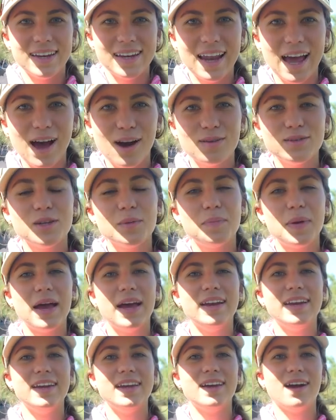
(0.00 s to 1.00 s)
Now,
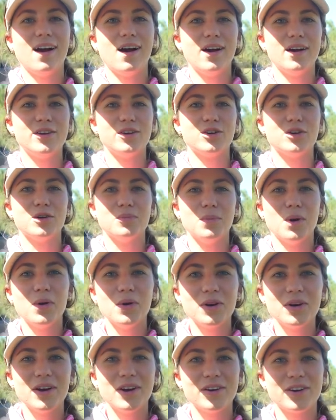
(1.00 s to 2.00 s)
depending on your motor